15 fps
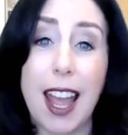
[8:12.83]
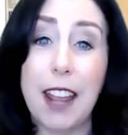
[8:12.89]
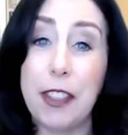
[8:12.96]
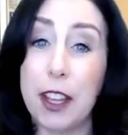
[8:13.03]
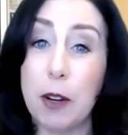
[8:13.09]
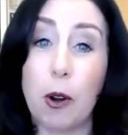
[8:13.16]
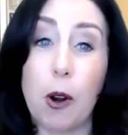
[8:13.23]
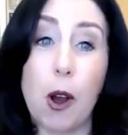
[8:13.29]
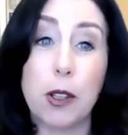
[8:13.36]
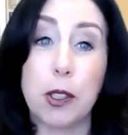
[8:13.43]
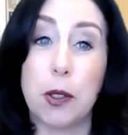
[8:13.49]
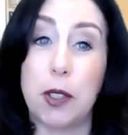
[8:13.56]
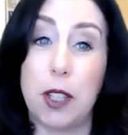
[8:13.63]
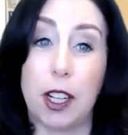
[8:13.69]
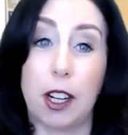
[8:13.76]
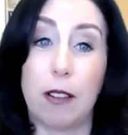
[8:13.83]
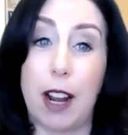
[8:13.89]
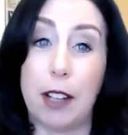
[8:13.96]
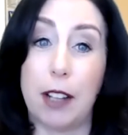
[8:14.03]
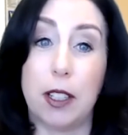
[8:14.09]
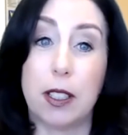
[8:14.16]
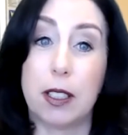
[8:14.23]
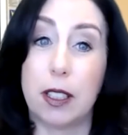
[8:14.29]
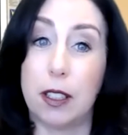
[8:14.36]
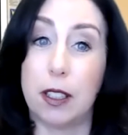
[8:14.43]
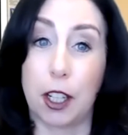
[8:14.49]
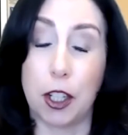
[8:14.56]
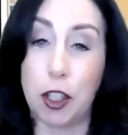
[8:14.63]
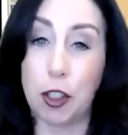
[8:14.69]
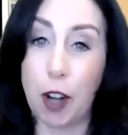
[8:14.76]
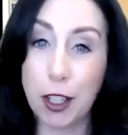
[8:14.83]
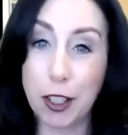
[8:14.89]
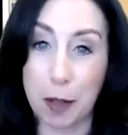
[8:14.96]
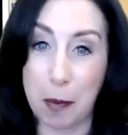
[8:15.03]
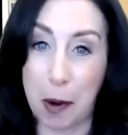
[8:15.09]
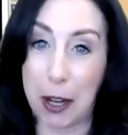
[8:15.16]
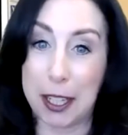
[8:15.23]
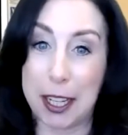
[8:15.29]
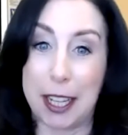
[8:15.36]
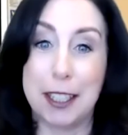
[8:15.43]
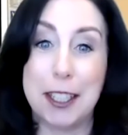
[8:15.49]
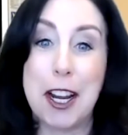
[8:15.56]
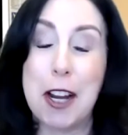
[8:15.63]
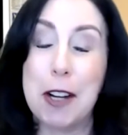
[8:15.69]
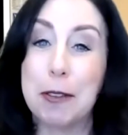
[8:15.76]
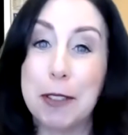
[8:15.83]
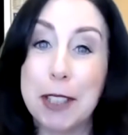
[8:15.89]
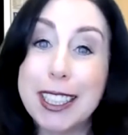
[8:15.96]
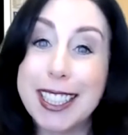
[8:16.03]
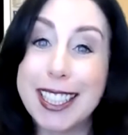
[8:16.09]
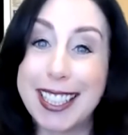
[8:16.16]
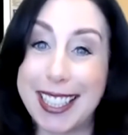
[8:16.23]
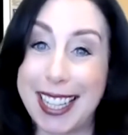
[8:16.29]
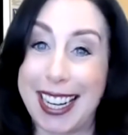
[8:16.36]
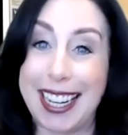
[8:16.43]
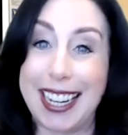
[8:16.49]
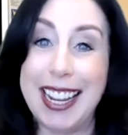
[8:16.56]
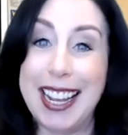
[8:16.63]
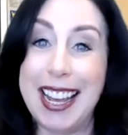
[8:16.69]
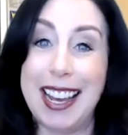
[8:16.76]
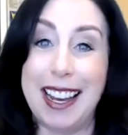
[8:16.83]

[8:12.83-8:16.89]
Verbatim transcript: I think we're also seeing around us the construction market, real estate,